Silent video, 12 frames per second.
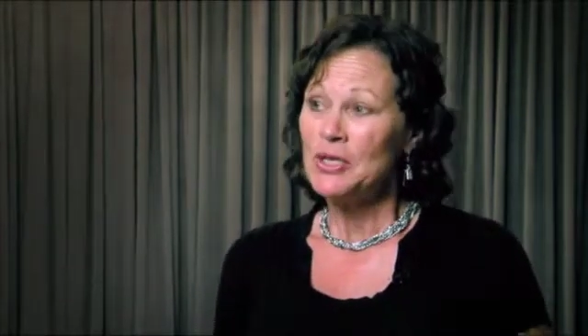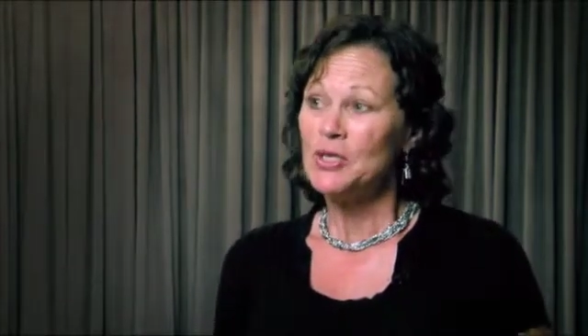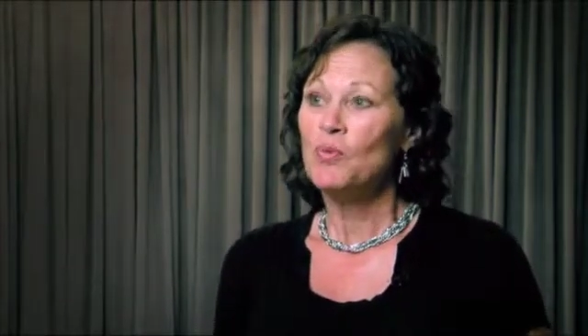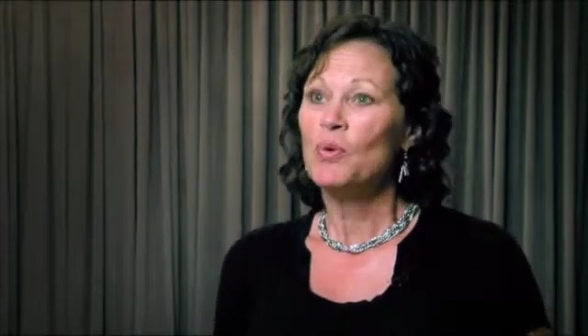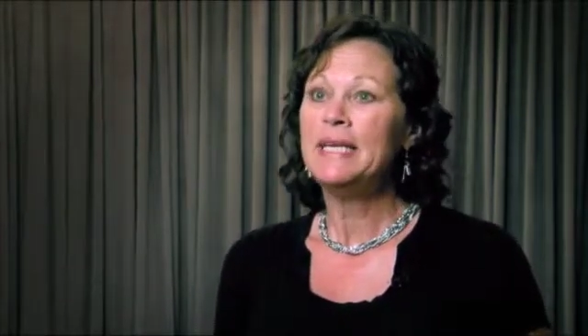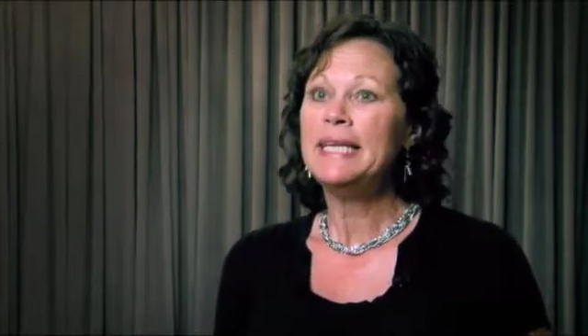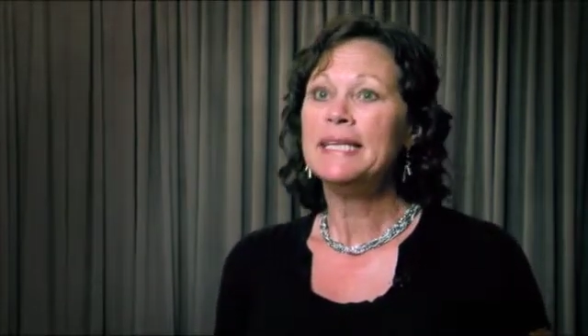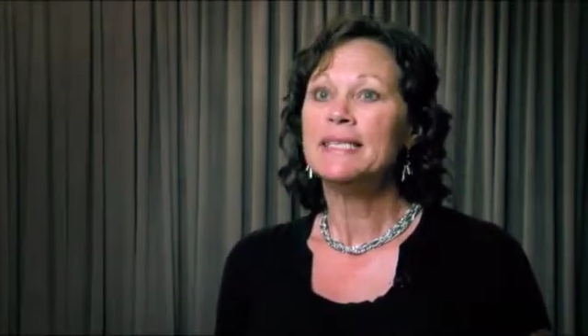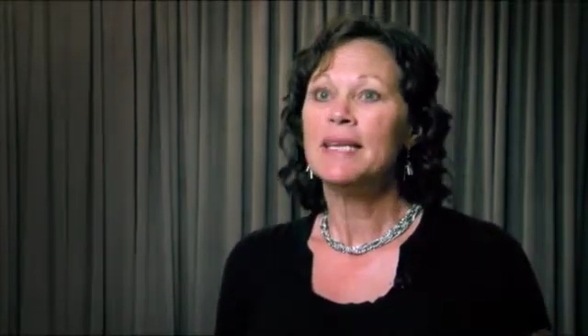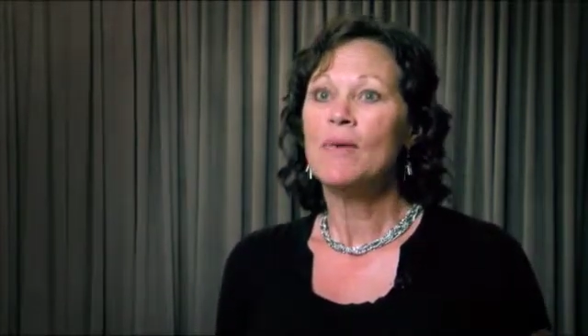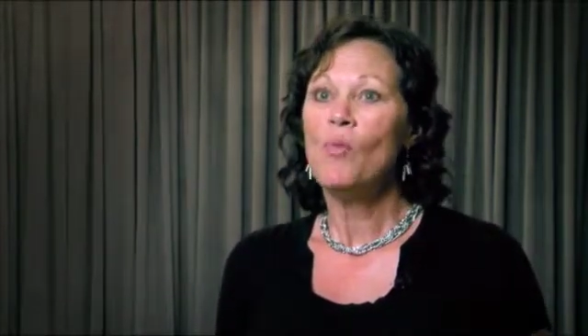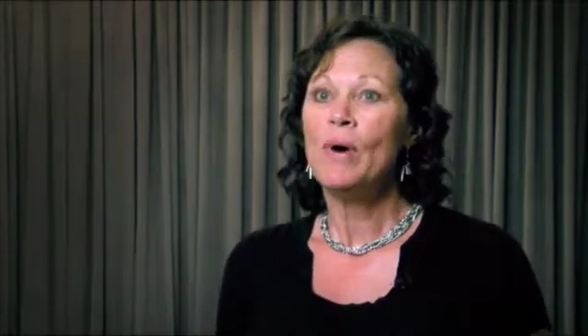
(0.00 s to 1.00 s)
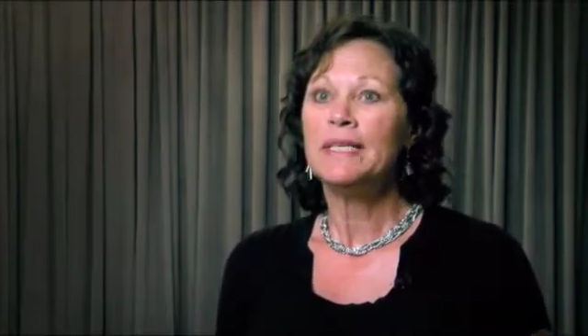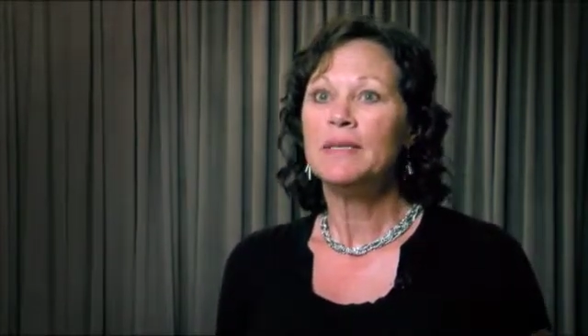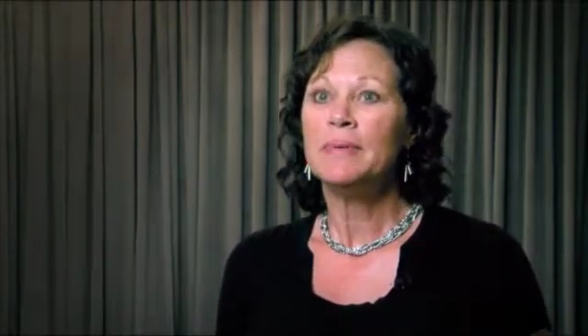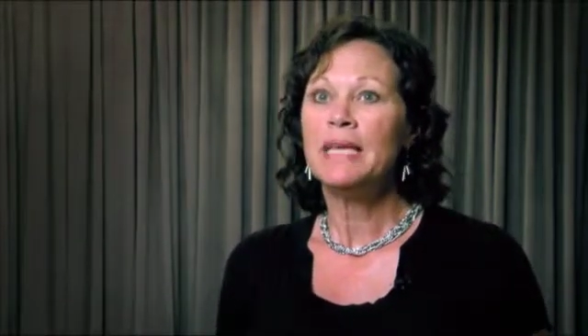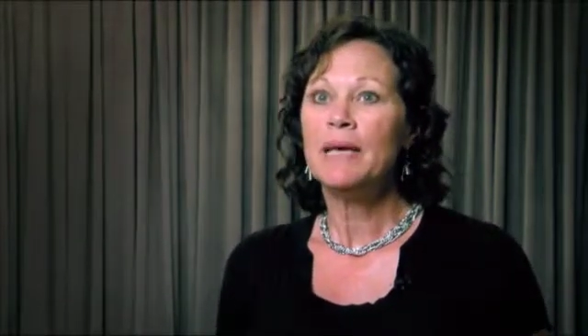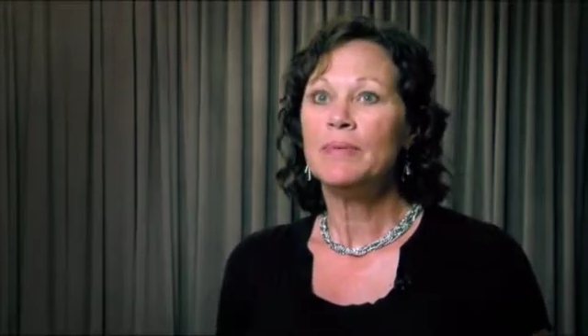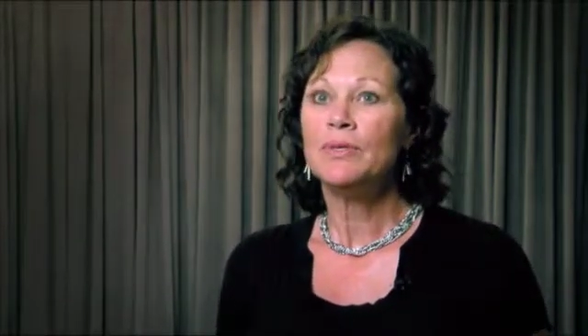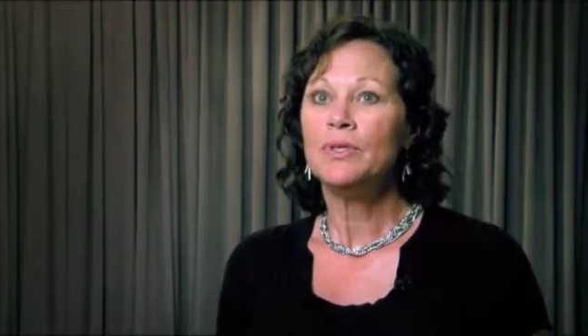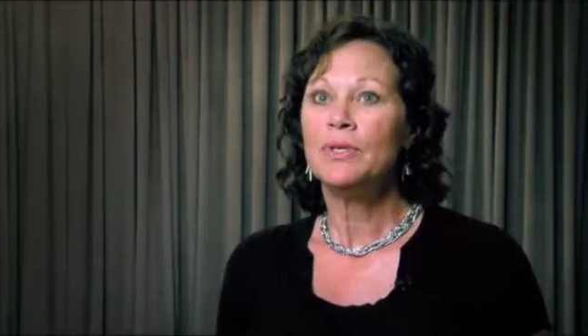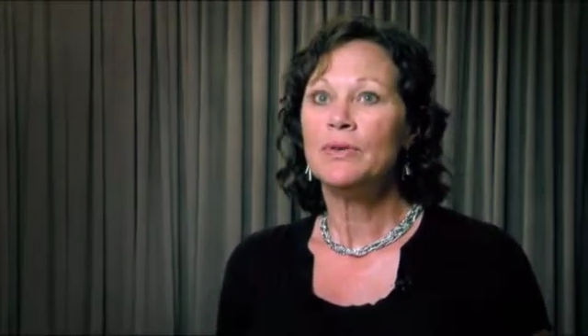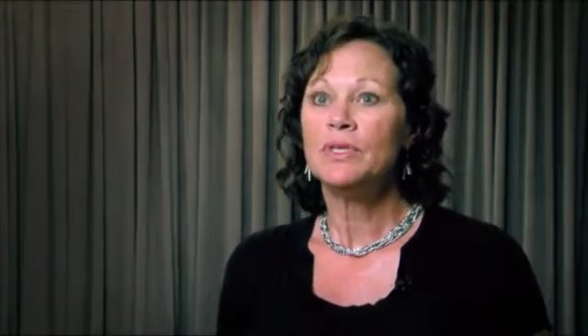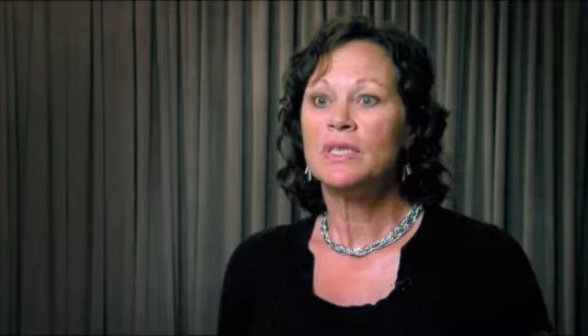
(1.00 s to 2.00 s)
So we needed some way to be able
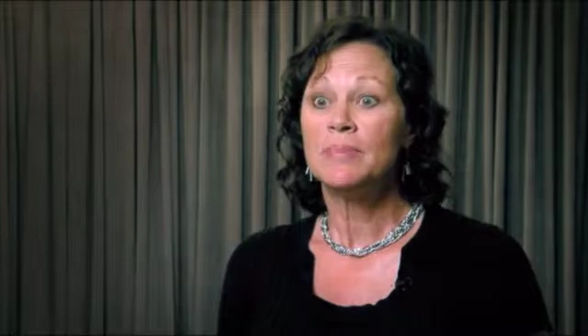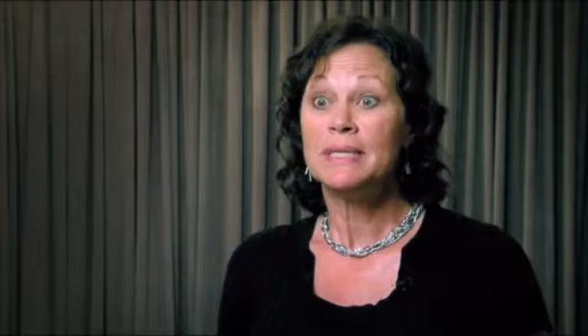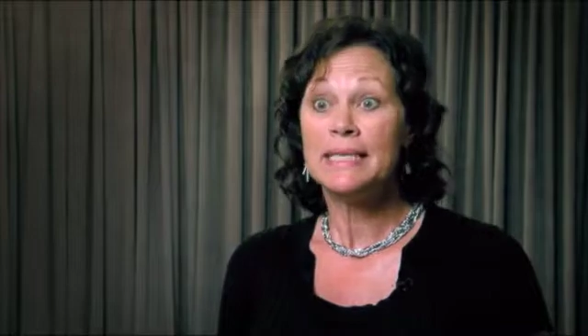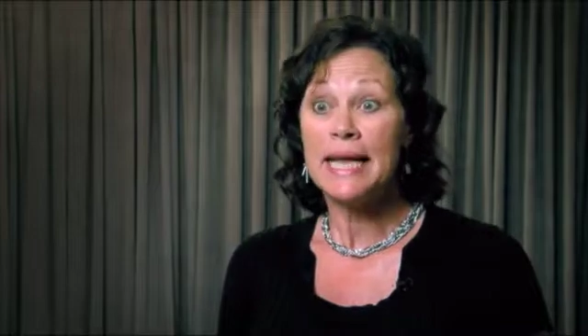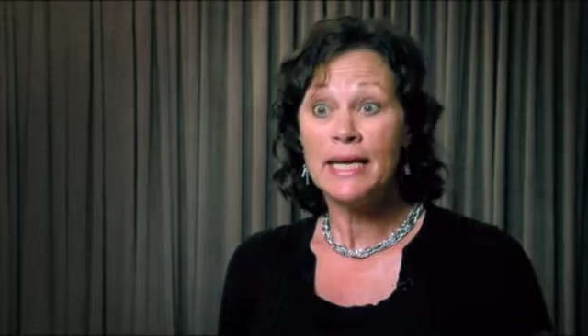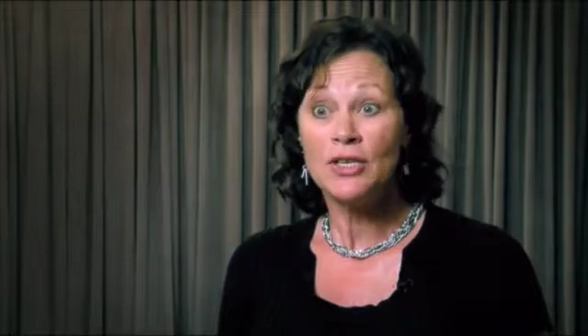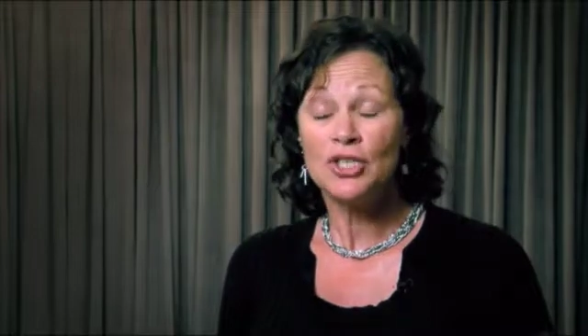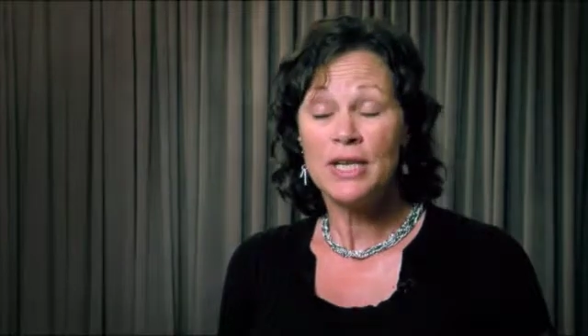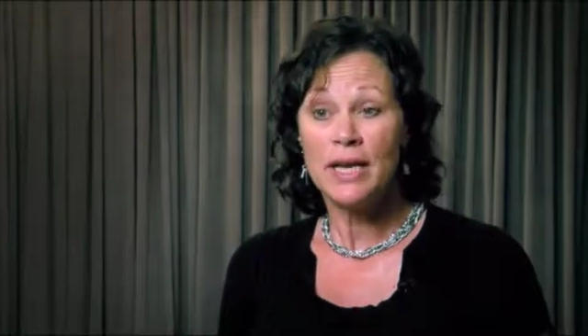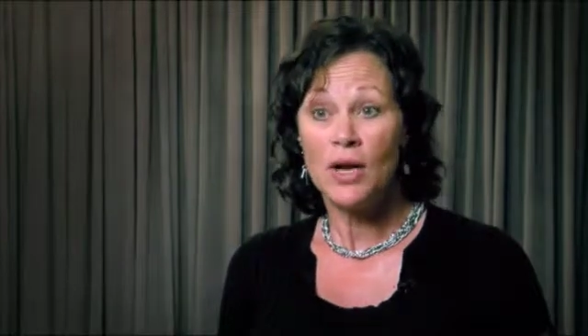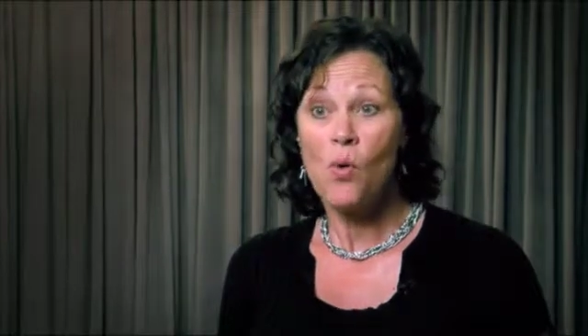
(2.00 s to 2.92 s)
to substantiate